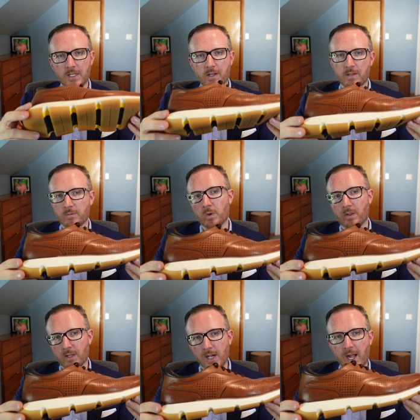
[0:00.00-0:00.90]
and it is one
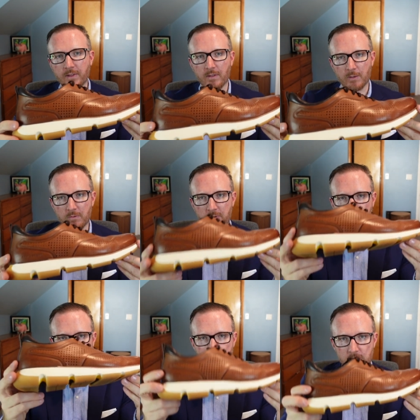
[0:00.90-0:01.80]
of the cons that I would
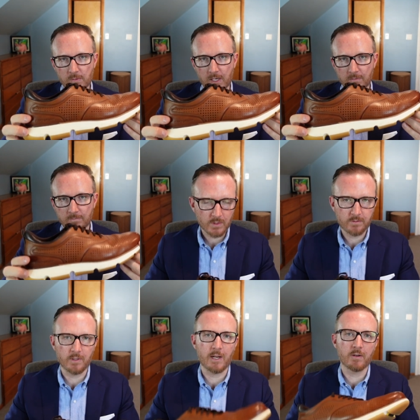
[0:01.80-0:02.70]
rate this shoe on.
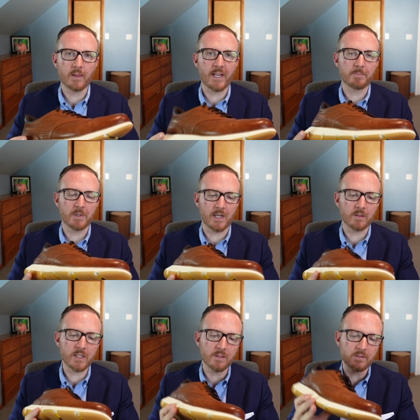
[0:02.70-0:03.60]
So now, and last but not
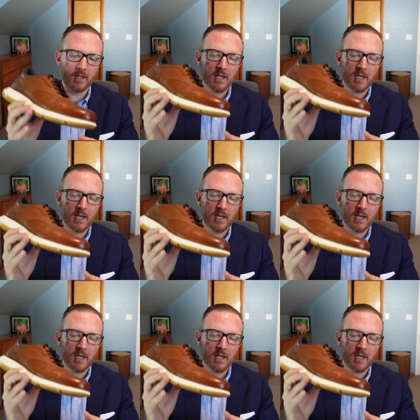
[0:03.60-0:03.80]
least,